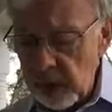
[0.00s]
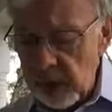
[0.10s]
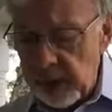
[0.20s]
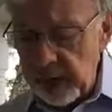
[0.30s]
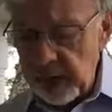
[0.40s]

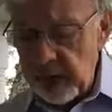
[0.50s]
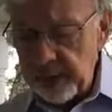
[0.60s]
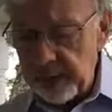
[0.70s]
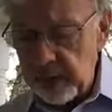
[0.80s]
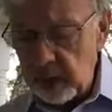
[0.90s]
And then I
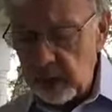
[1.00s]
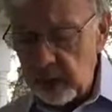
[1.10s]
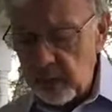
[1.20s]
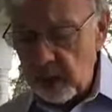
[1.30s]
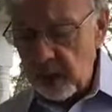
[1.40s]
think
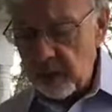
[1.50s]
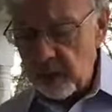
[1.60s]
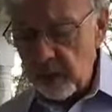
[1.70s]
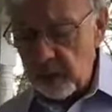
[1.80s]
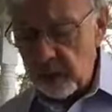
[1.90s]
of
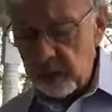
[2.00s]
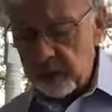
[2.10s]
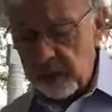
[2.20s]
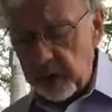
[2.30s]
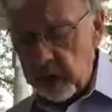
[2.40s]
another
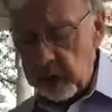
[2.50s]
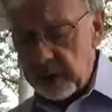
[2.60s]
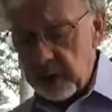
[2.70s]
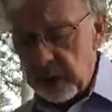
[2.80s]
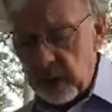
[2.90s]

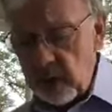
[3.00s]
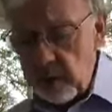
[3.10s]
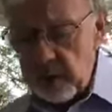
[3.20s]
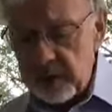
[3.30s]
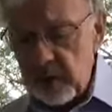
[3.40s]
comparison that
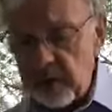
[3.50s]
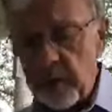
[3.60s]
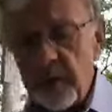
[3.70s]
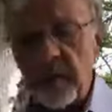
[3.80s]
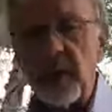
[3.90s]
human
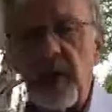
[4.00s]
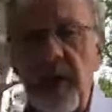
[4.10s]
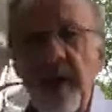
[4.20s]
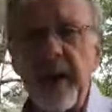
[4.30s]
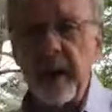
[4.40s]
suffering is
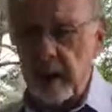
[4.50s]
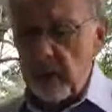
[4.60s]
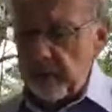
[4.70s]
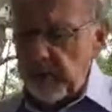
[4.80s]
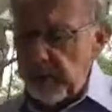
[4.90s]
light in
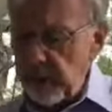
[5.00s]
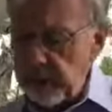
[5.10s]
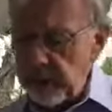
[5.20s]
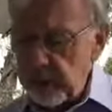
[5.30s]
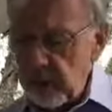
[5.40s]

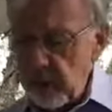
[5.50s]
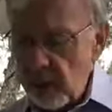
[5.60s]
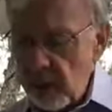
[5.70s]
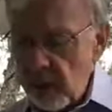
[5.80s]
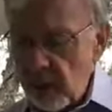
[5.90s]
comparison
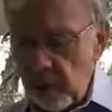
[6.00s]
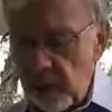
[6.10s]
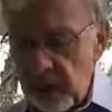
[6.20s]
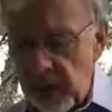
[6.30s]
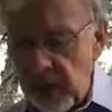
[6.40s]

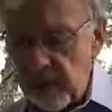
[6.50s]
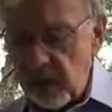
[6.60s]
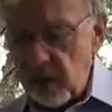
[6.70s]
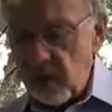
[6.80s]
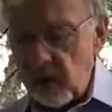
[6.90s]
with
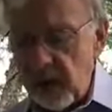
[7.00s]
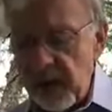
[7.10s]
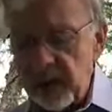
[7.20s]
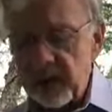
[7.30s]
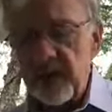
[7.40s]
having
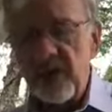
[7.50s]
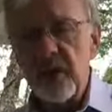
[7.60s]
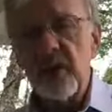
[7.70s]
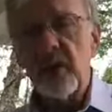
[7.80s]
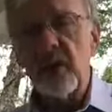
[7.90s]
Christ's
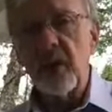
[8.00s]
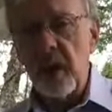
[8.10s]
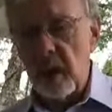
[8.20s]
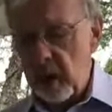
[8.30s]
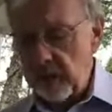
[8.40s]

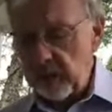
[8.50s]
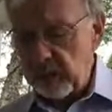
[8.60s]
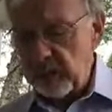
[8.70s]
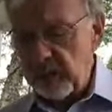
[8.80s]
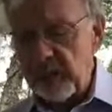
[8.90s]
love to
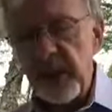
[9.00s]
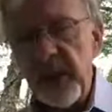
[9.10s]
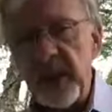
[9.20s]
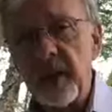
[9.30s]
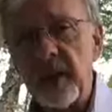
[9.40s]

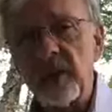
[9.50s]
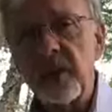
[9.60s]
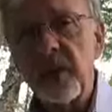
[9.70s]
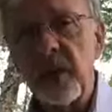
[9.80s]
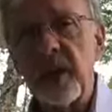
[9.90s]
sustain us
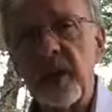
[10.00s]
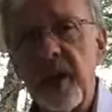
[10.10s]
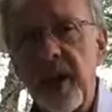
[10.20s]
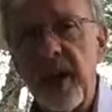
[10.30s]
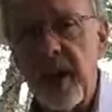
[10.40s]
in
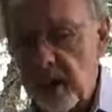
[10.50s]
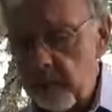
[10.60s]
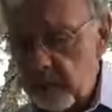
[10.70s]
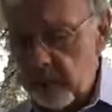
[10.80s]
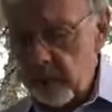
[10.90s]

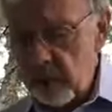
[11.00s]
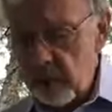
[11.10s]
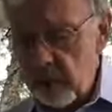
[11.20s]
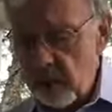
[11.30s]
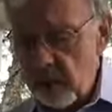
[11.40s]
times
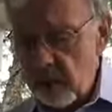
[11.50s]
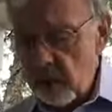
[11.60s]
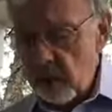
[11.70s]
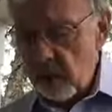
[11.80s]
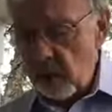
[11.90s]

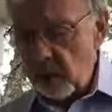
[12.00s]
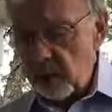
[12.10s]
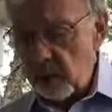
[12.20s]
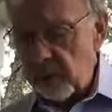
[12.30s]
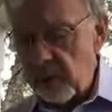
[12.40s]
of
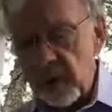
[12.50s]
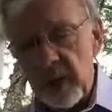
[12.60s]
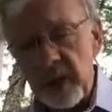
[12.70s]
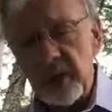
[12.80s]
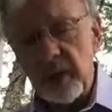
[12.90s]

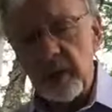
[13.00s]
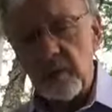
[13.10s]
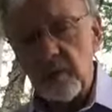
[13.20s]
tribulation.